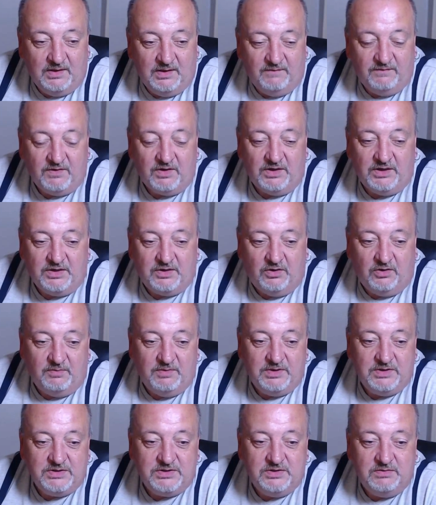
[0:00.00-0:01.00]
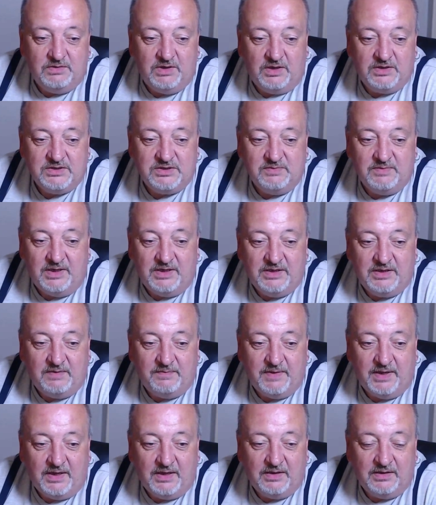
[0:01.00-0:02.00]
If you've got any comments you would like to make
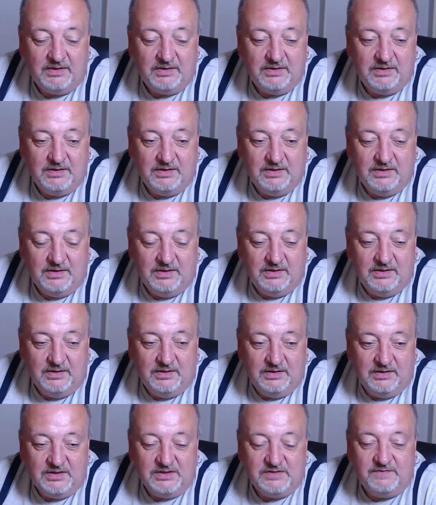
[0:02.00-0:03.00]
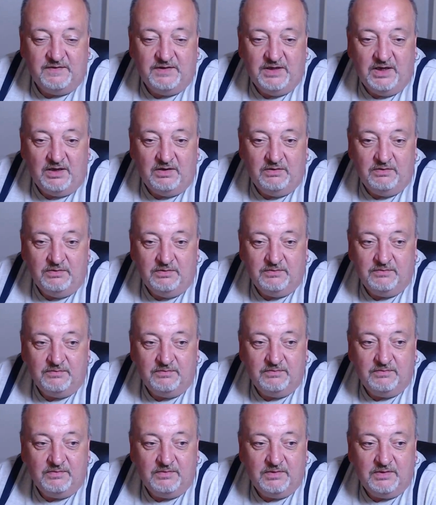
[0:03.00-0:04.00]
about this video
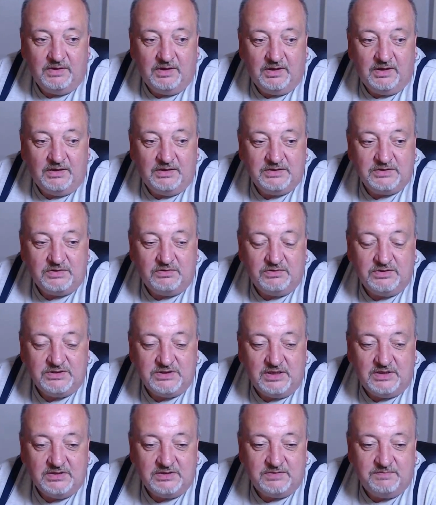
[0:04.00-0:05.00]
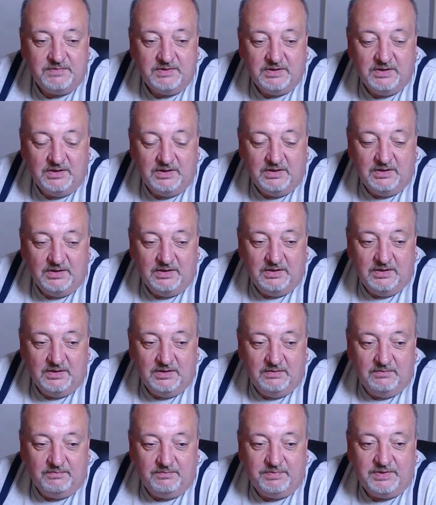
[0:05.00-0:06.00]
and its contents,
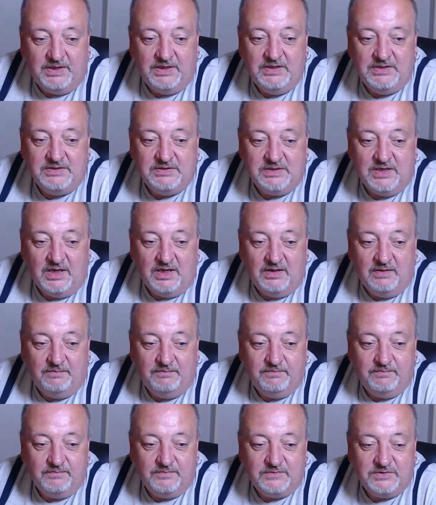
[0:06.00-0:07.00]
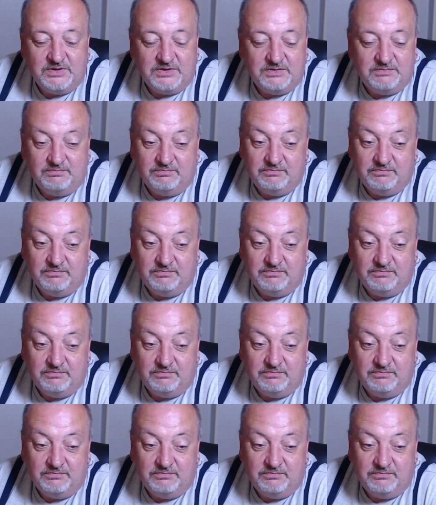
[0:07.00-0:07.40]
please just